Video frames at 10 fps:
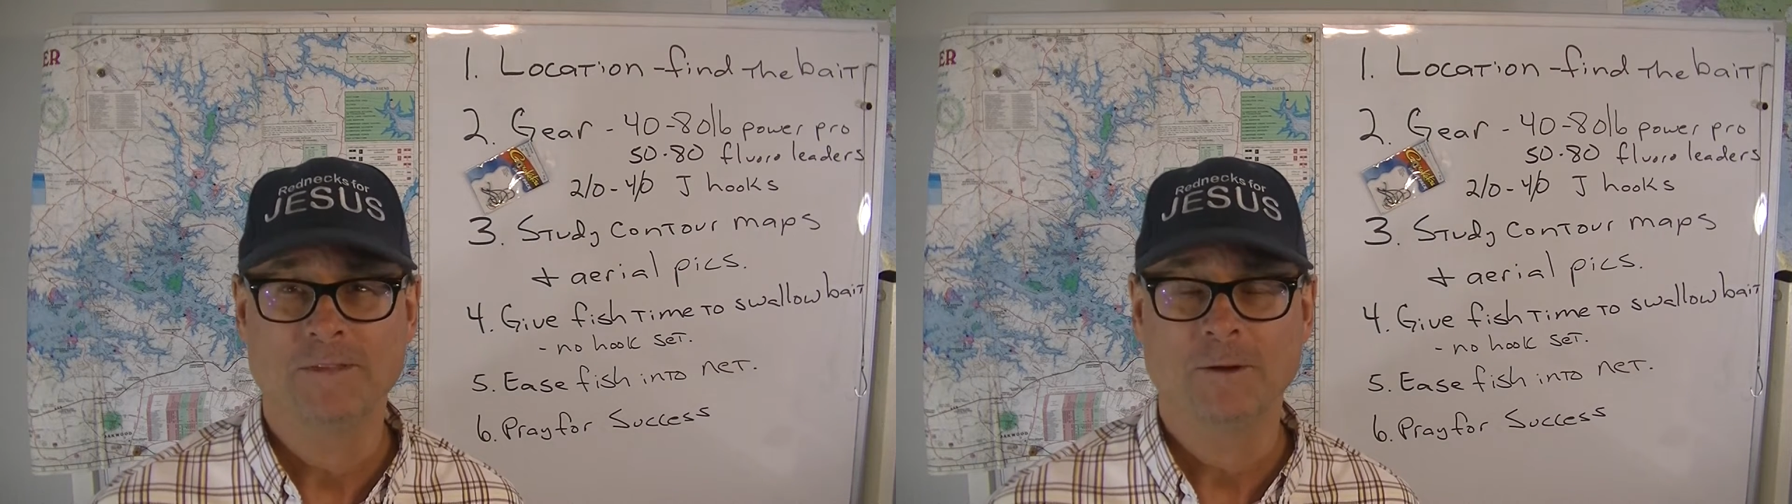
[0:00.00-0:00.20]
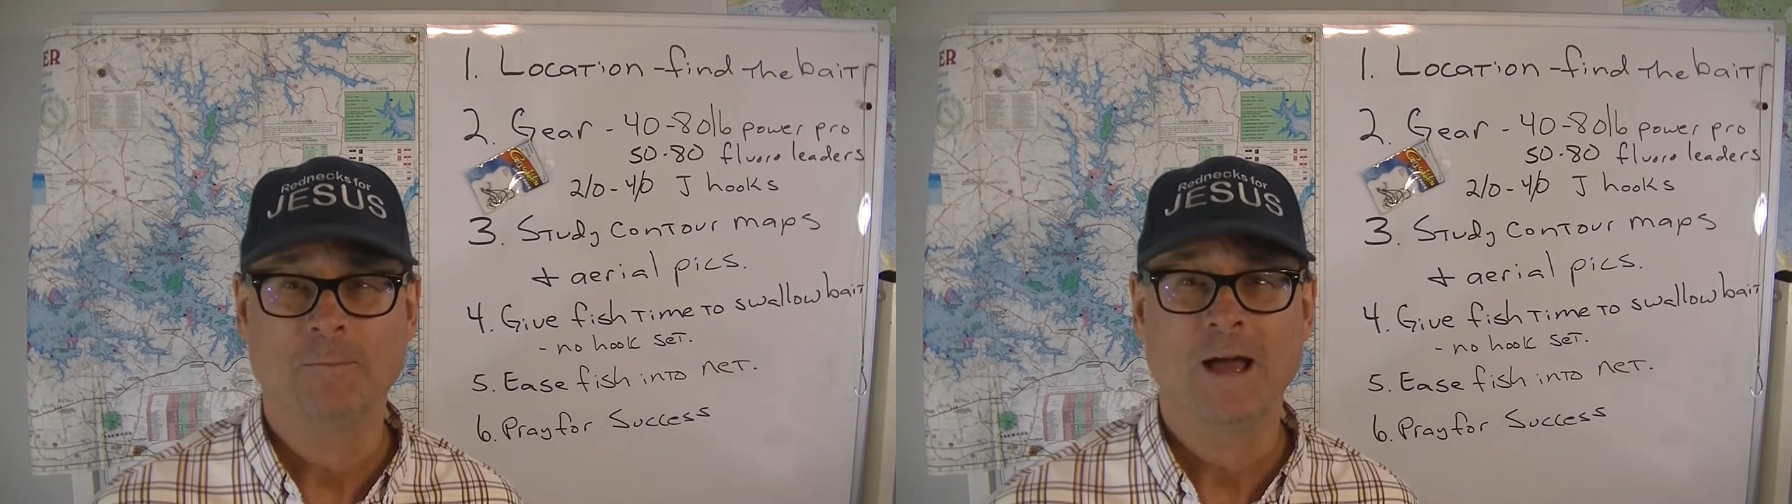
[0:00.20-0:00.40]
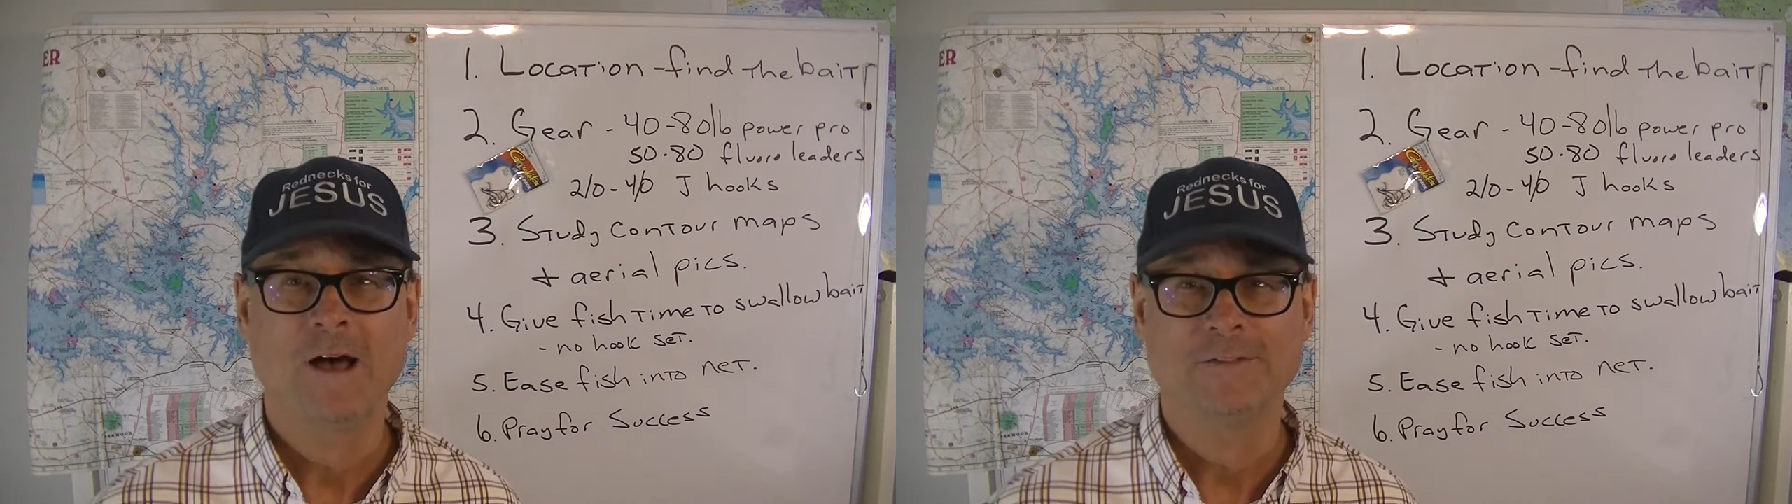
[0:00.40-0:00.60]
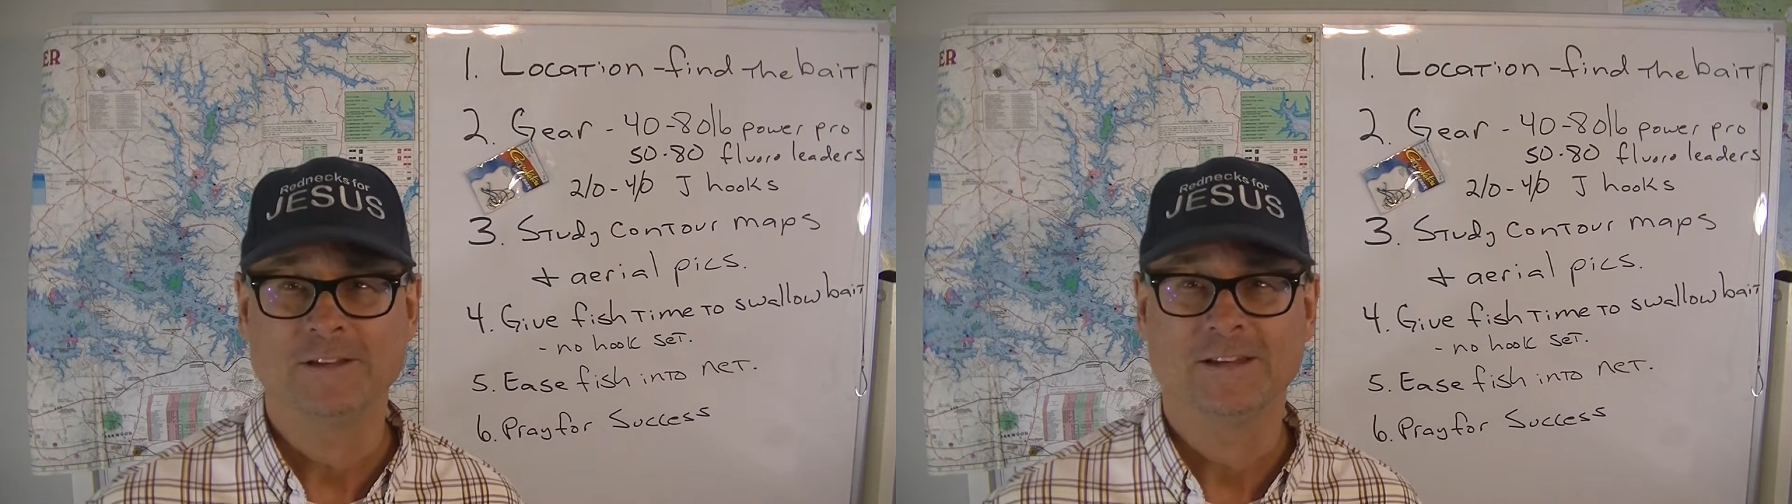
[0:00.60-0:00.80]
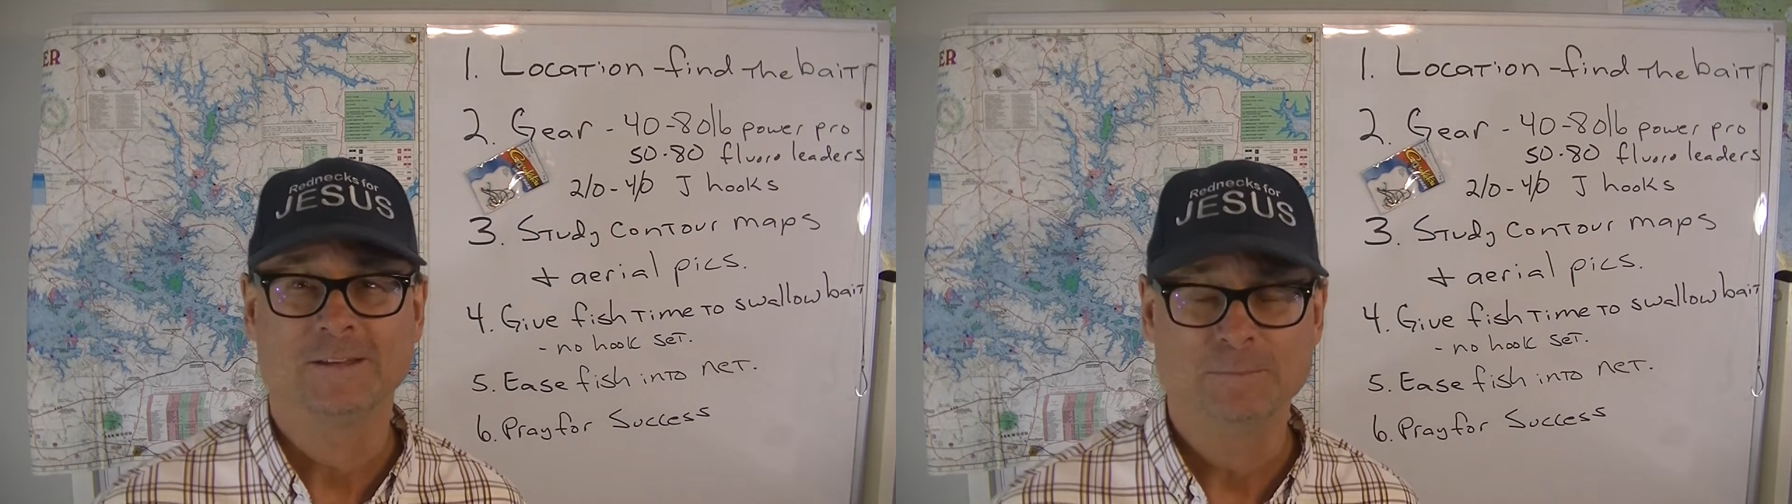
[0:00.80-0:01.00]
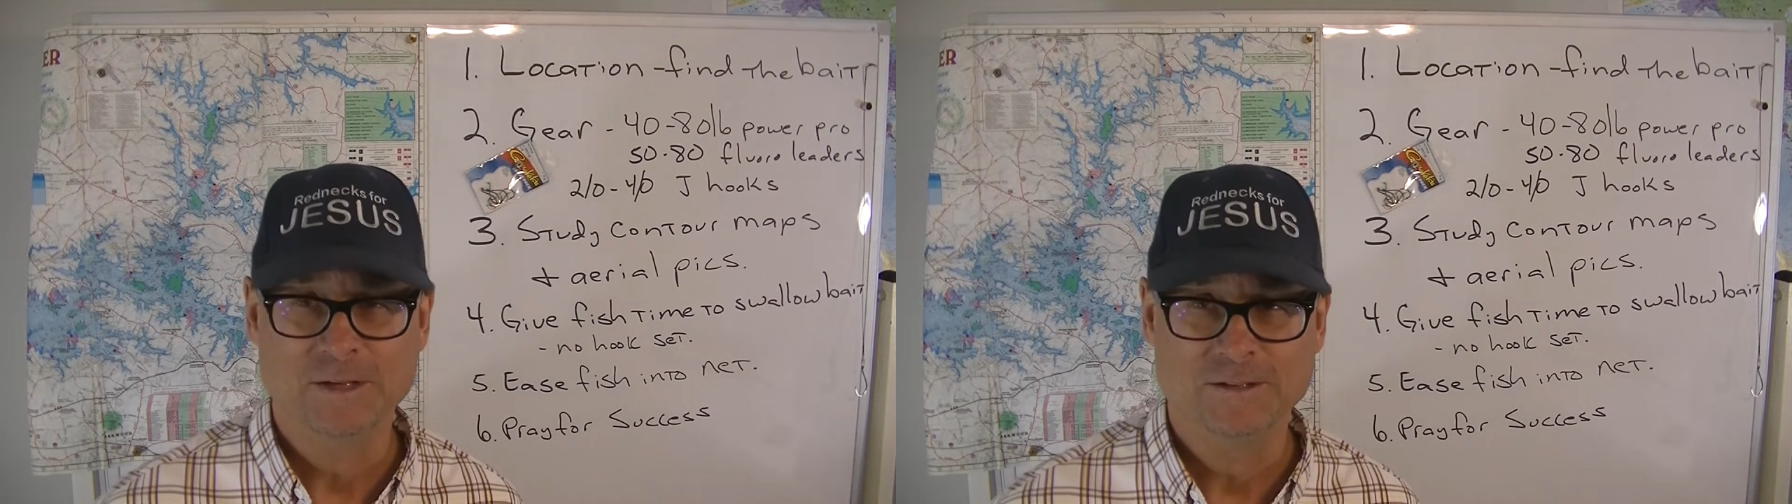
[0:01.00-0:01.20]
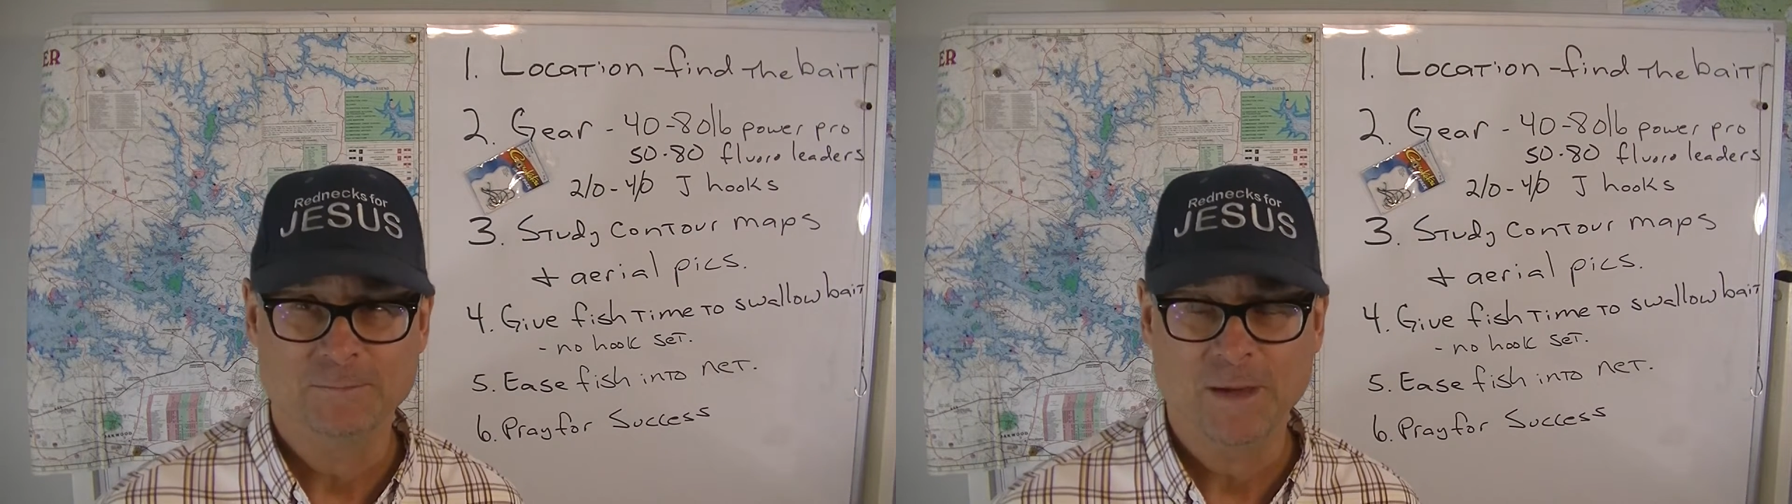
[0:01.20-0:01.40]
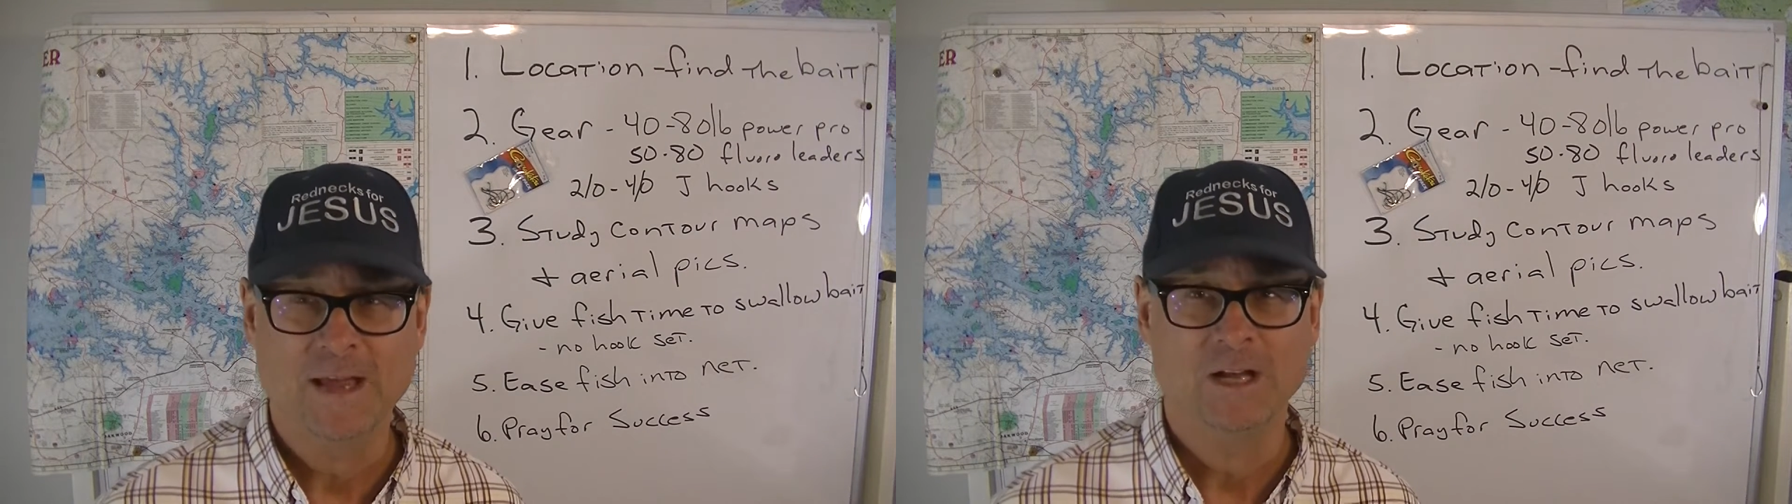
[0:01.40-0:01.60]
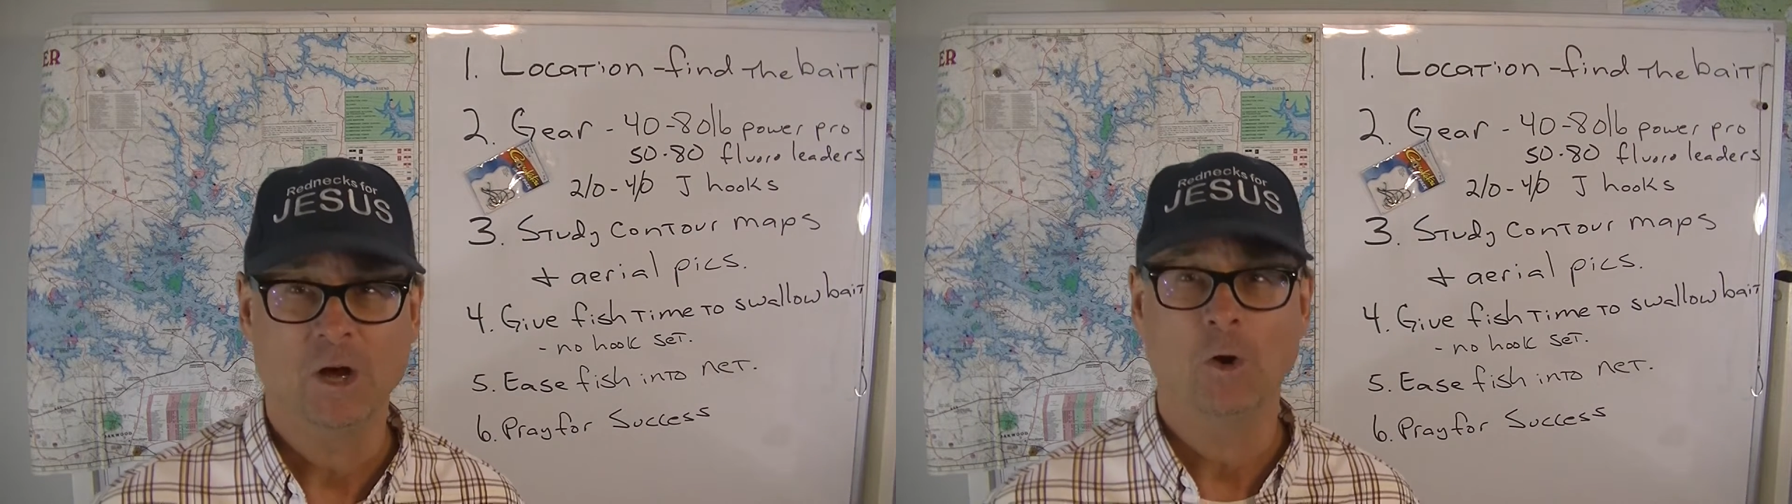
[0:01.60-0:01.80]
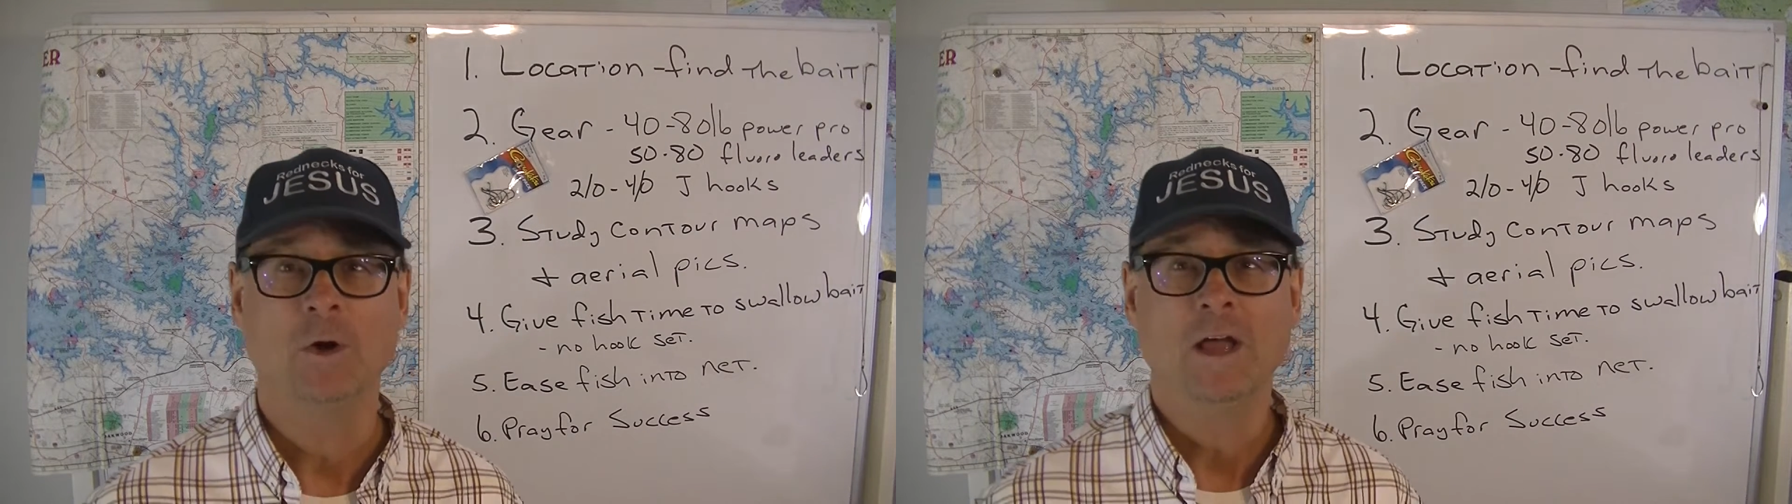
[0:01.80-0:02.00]
their mouth and let the piece of bait
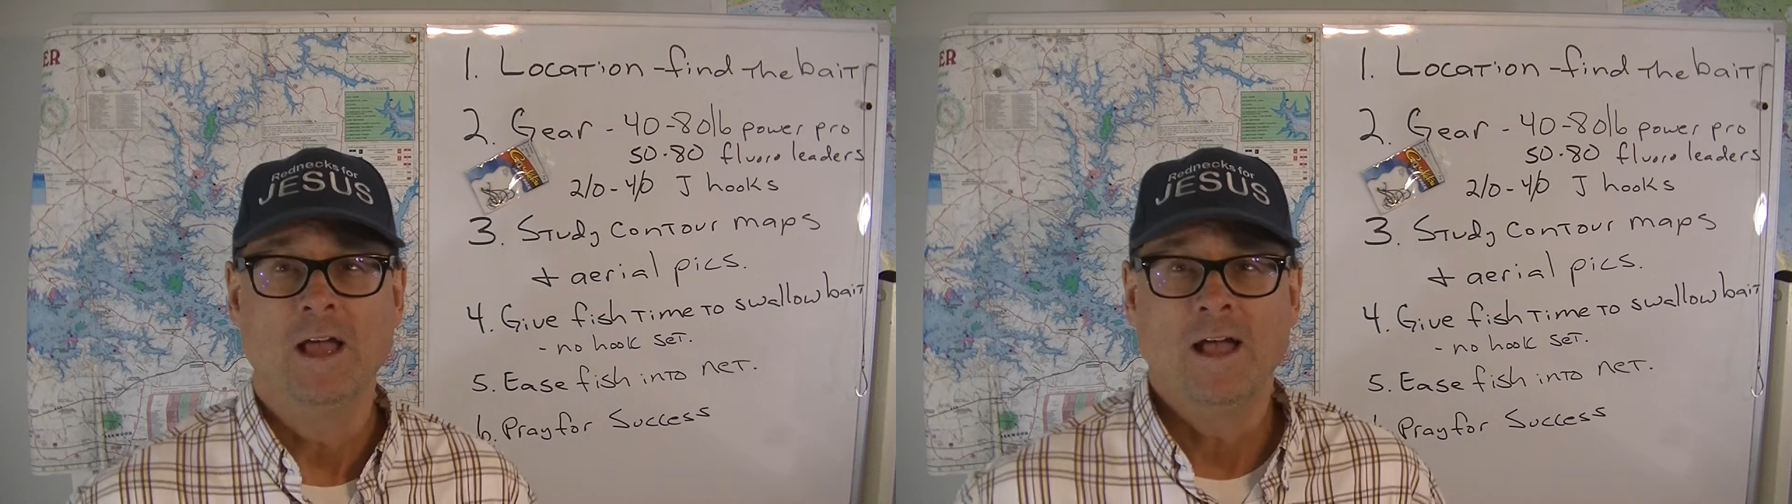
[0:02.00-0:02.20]
go.